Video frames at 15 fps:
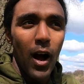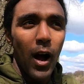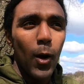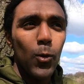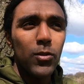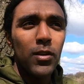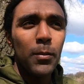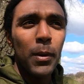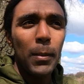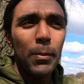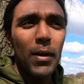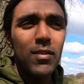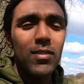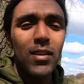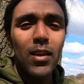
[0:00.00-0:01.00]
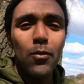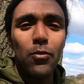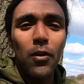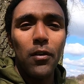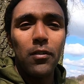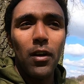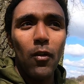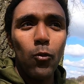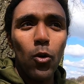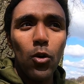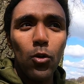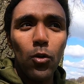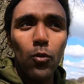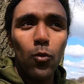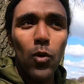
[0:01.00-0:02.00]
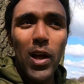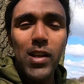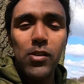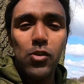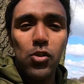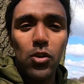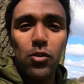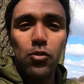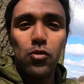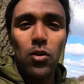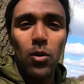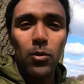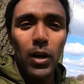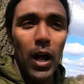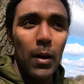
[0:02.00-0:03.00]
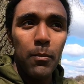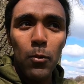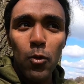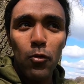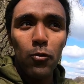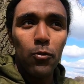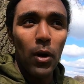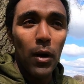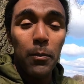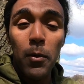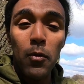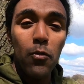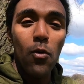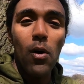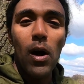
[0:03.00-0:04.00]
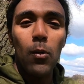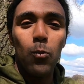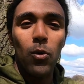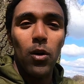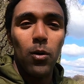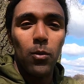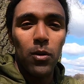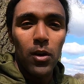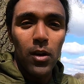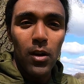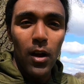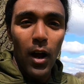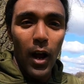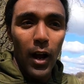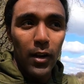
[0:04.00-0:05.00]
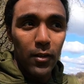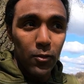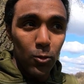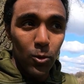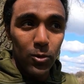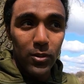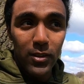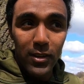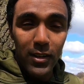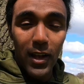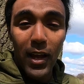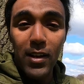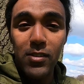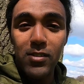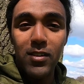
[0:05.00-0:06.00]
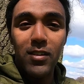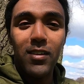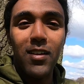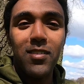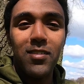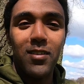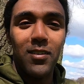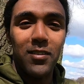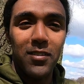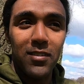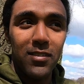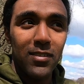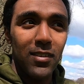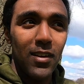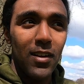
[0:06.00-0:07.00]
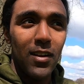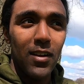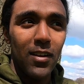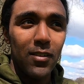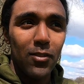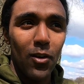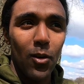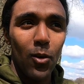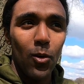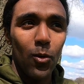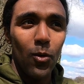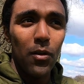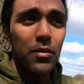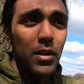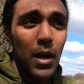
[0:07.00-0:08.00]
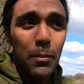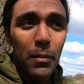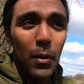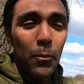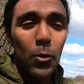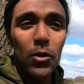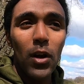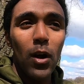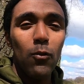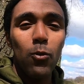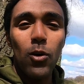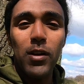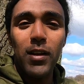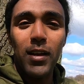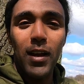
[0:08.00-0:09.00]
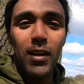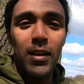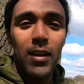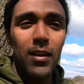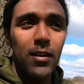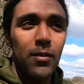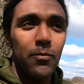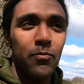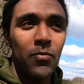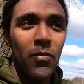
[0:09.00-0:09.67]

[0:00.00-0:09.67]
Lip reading: I would say my best defense, I've got good range control. Like I move around well. I can sort of gauge the distance. So yeah, I'm good at avoiding getting hit.